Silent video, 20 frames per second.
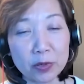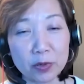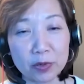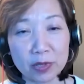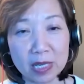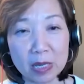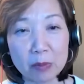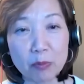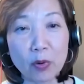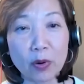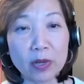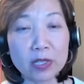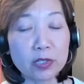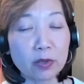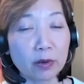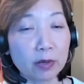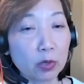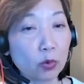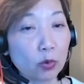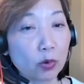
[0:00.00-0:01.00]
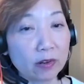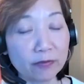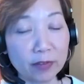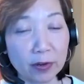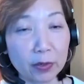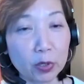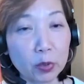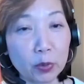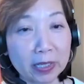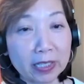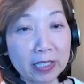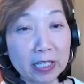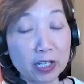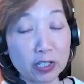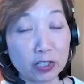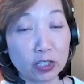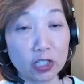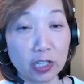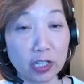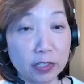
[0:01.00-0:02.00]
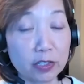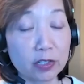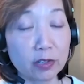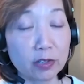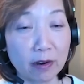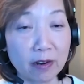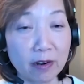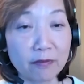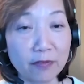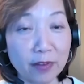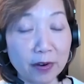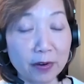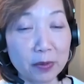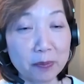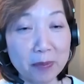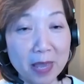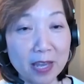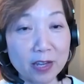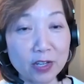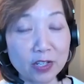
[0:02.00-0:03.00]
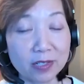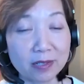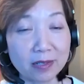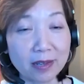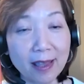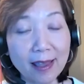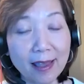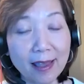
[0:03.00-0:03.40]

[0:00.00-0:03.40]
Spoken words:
your key points are in court very quickly, because judges aren't very patient.